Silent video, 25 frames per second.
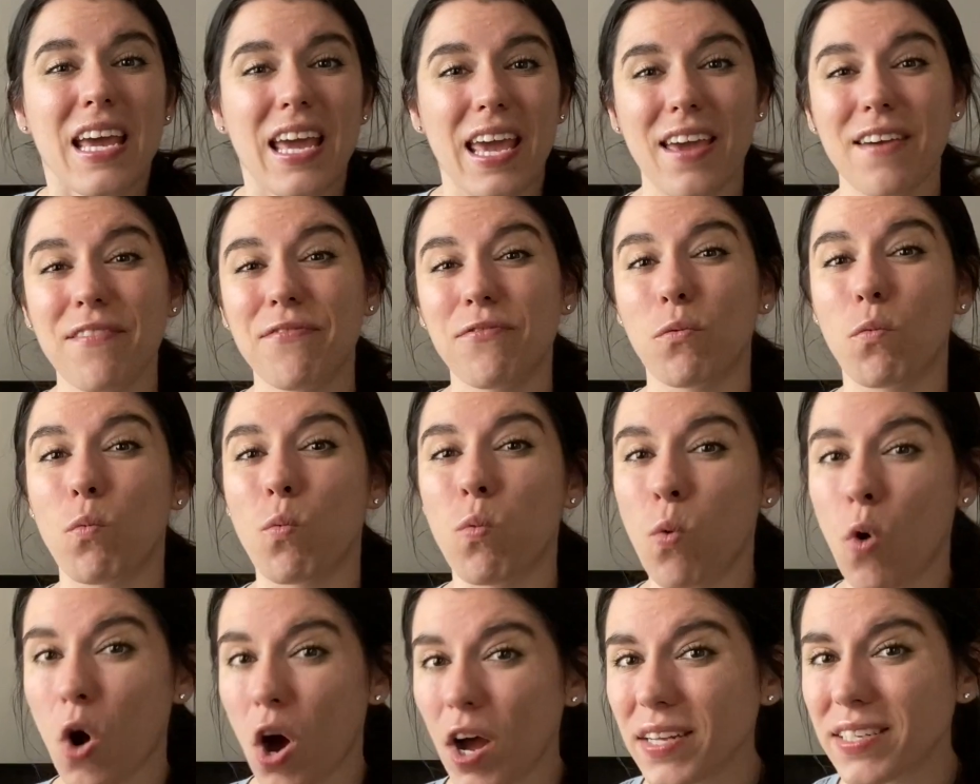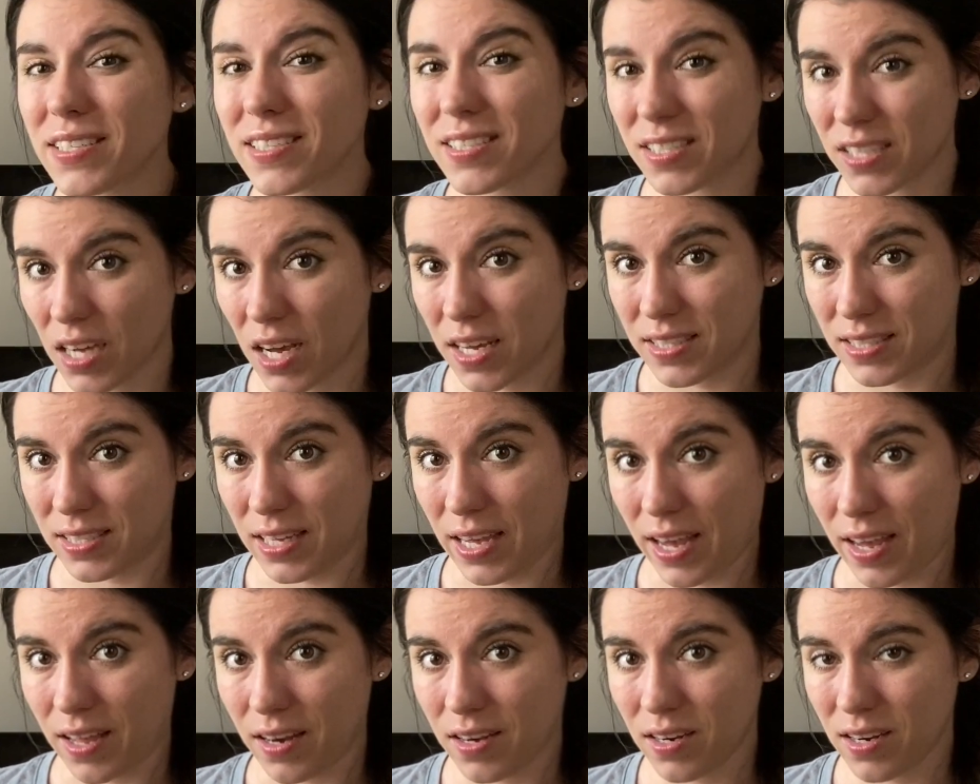If 1
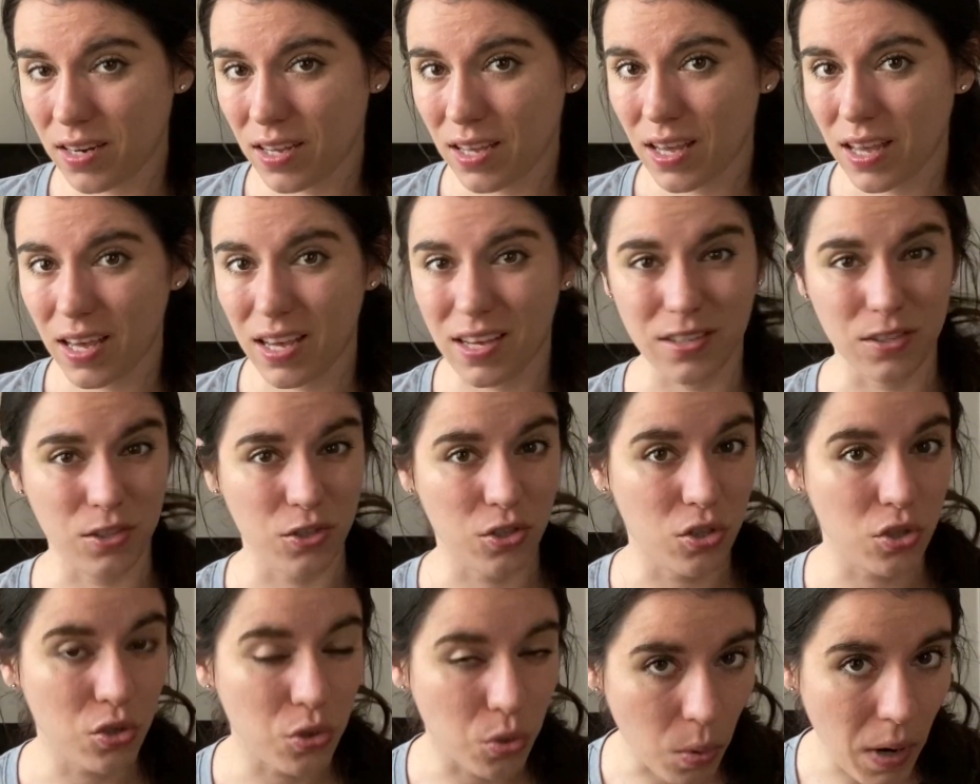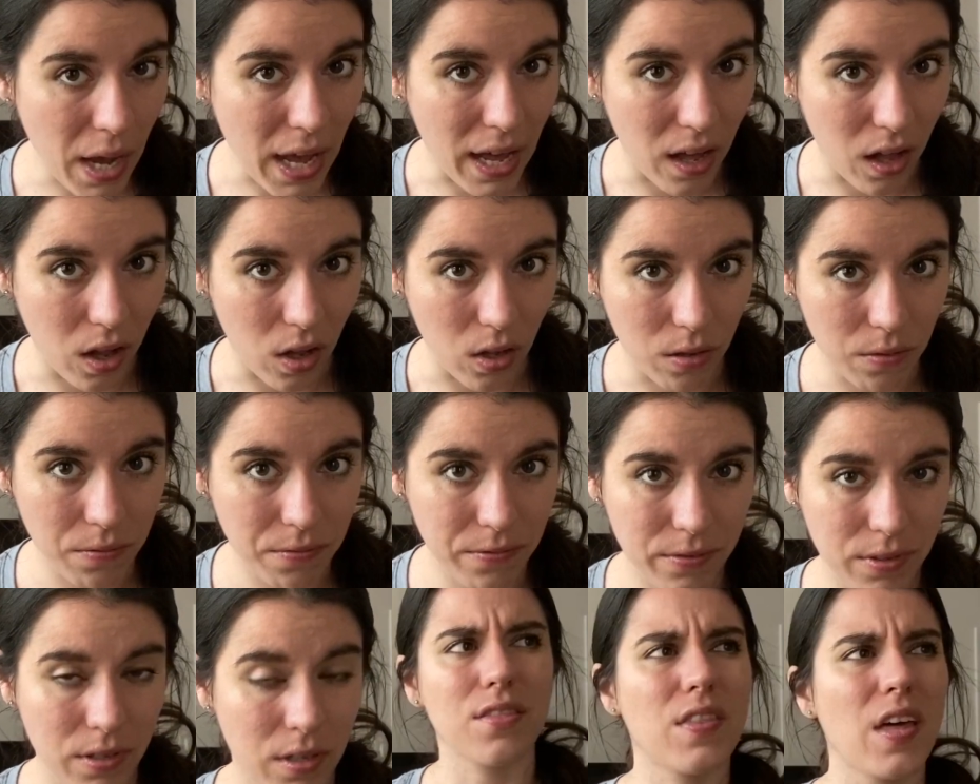dozen is
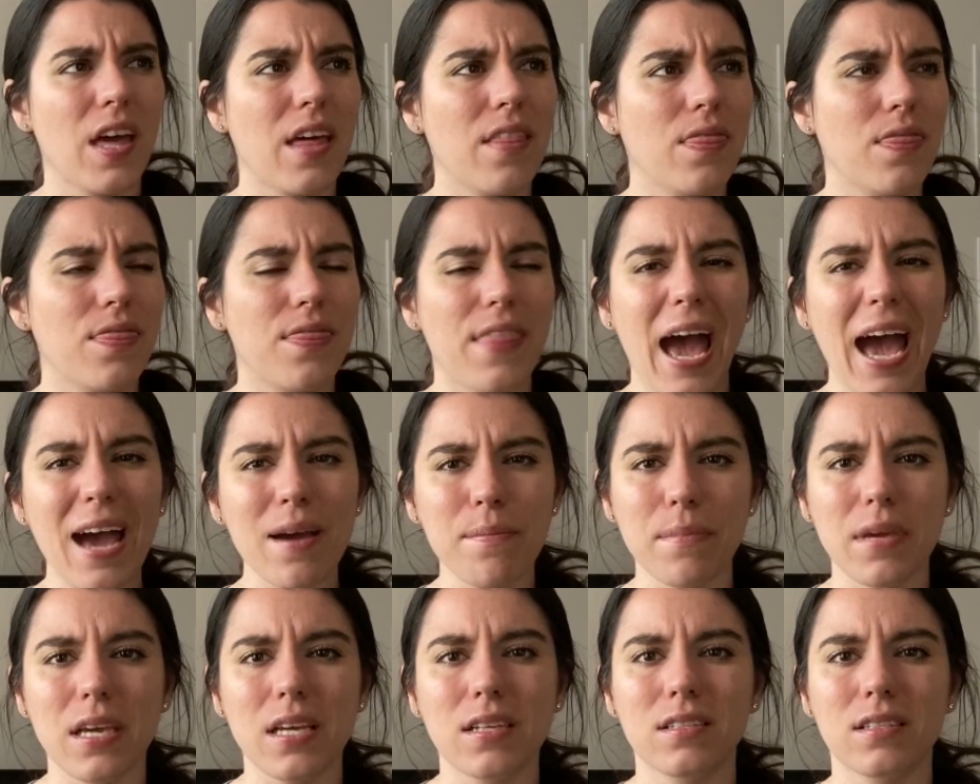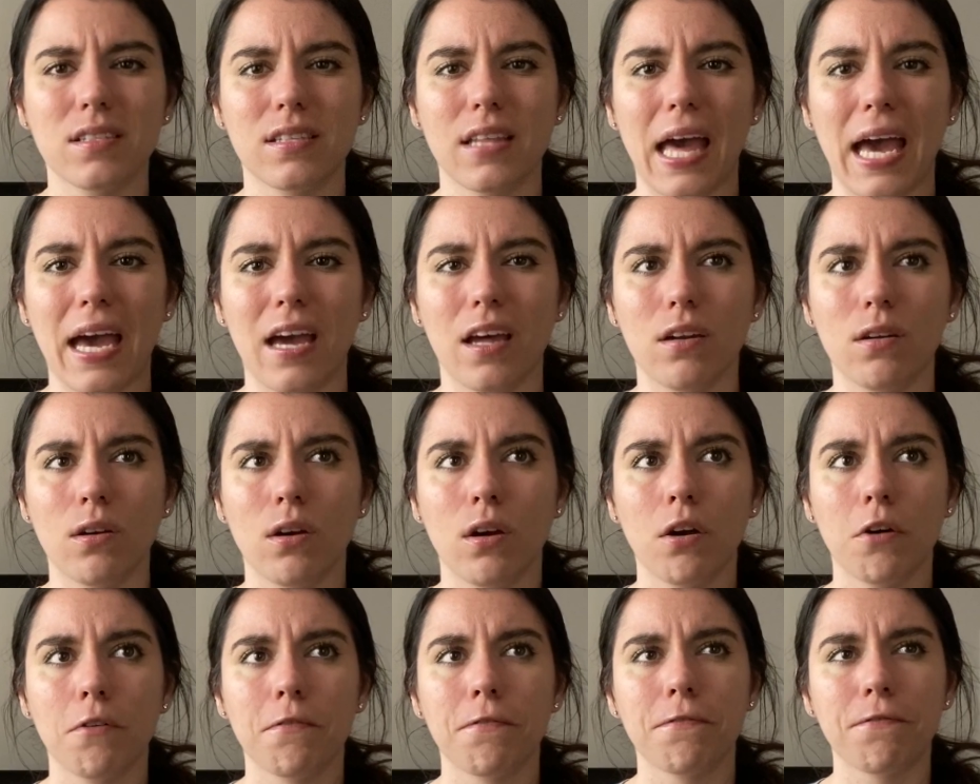12, then that means that
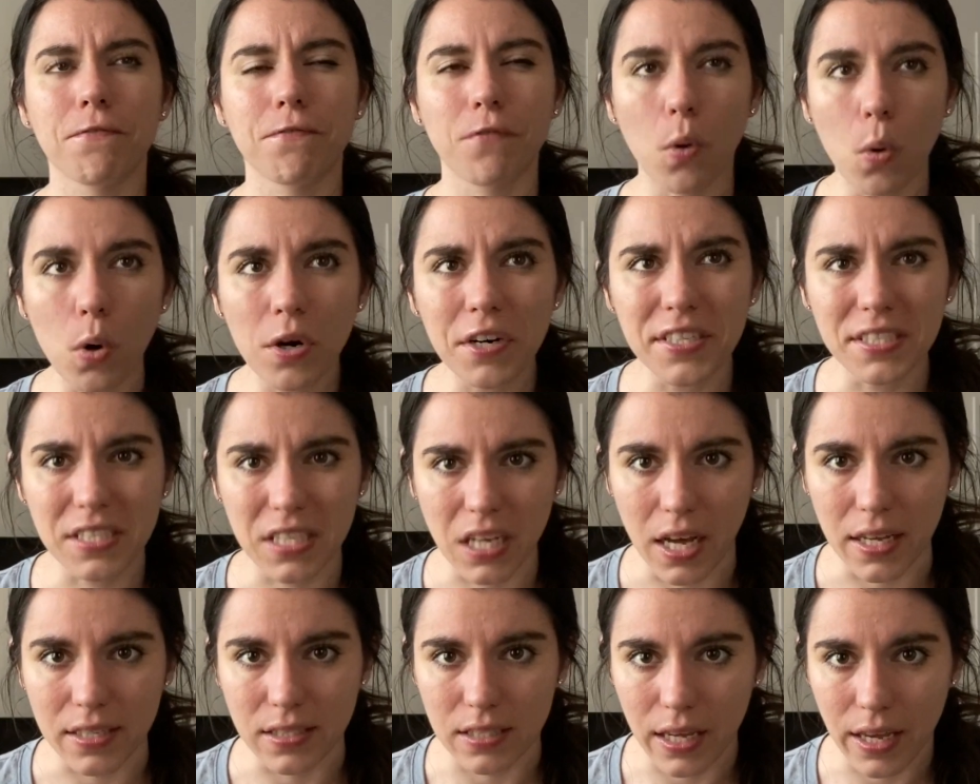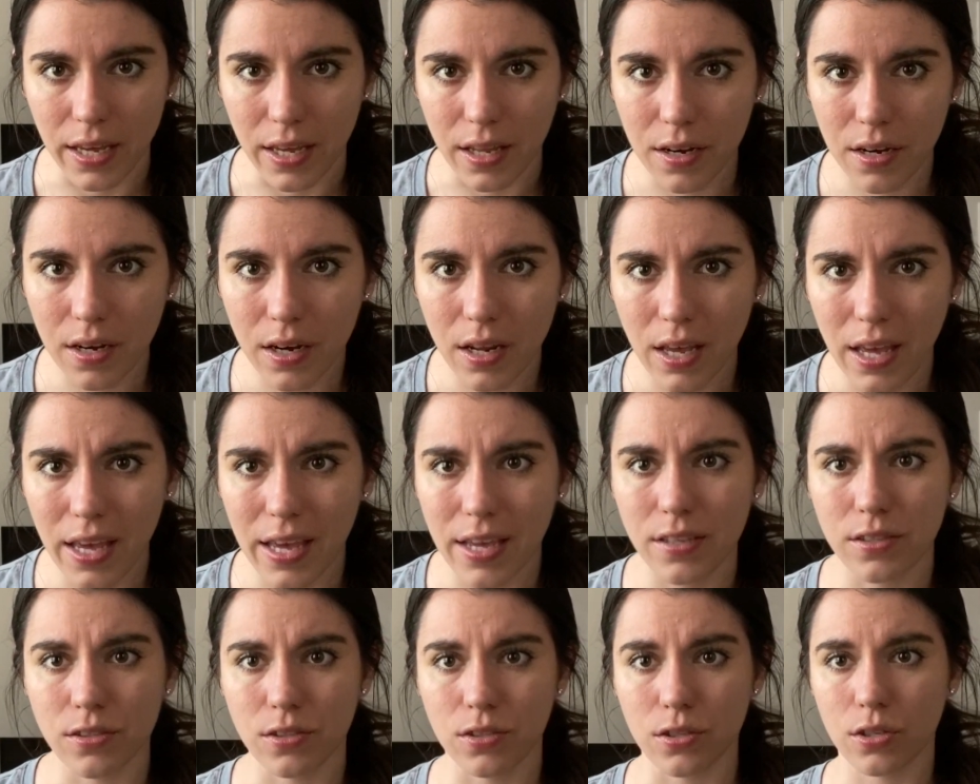4 dozen
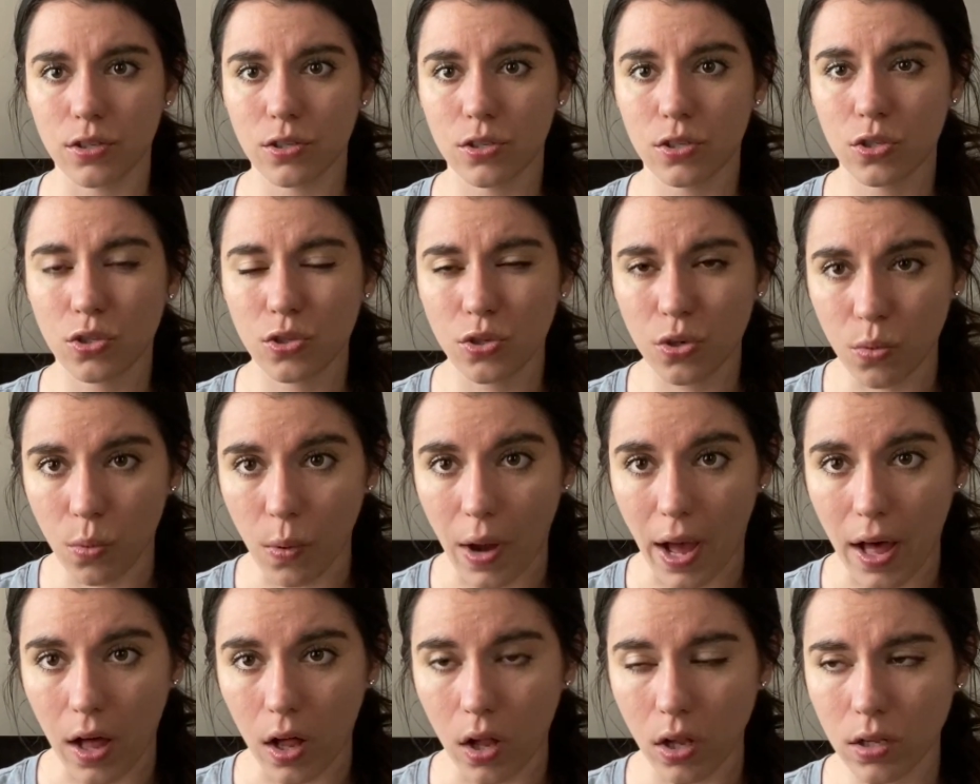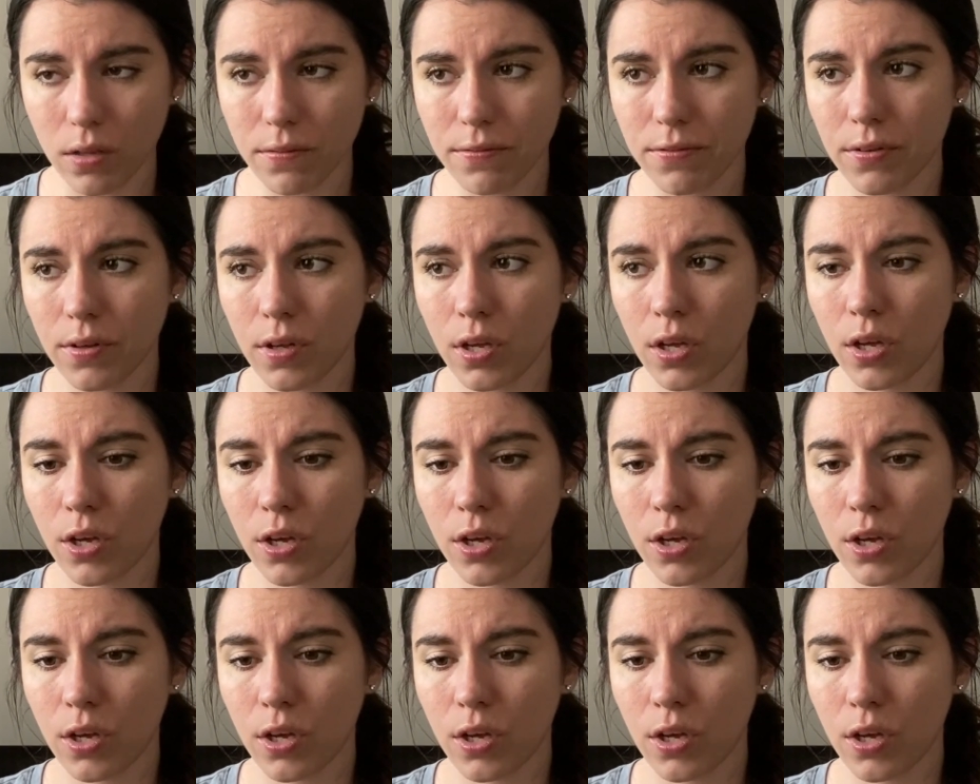is 12,